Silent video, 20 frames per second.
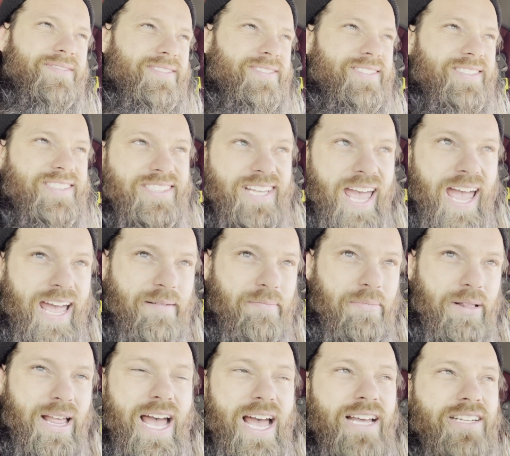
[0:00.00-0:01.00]

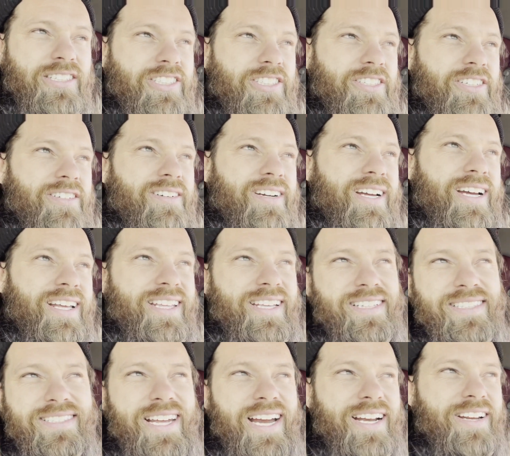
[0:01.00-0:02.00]
sandblast the
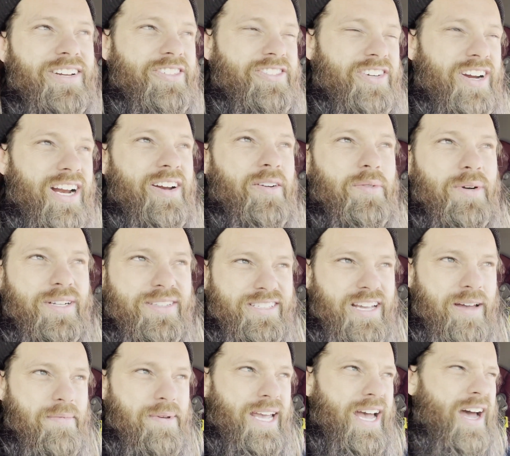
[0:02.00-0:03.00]
inside of your trailer when it's
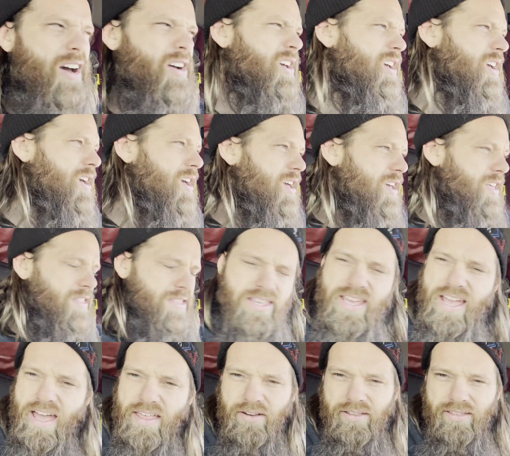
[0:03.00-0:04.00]
coming out.
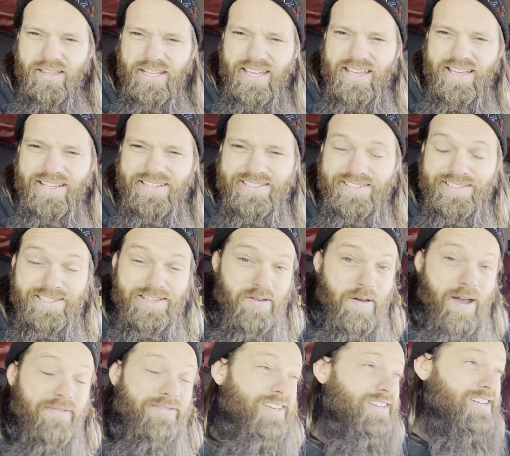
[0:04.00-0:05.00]
The other thing is that you
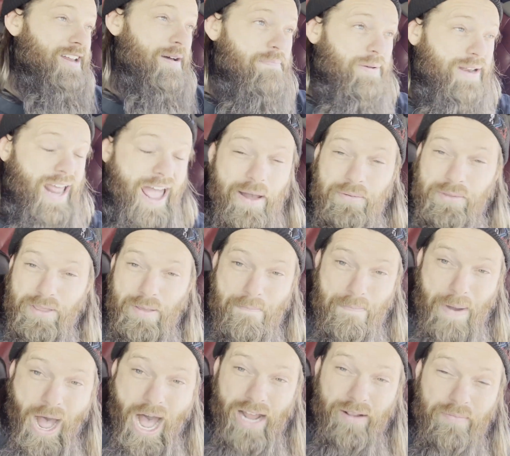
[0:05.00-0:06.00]
have to dump it out the
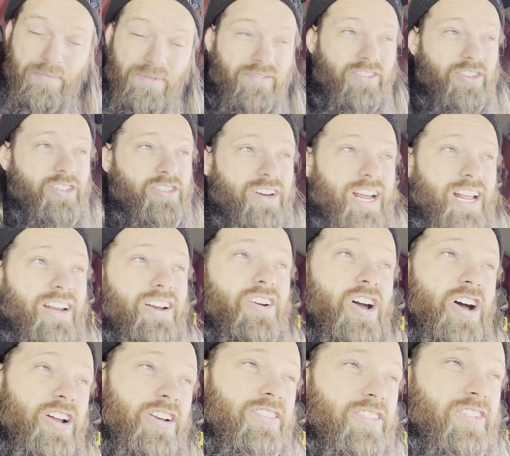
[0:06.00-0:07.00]
bottom of your trailer
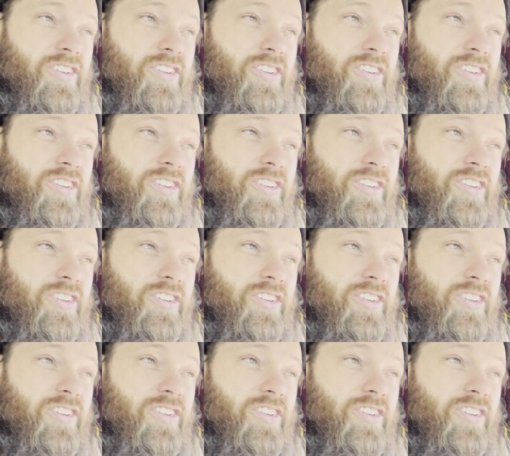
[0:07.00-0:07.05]
onto the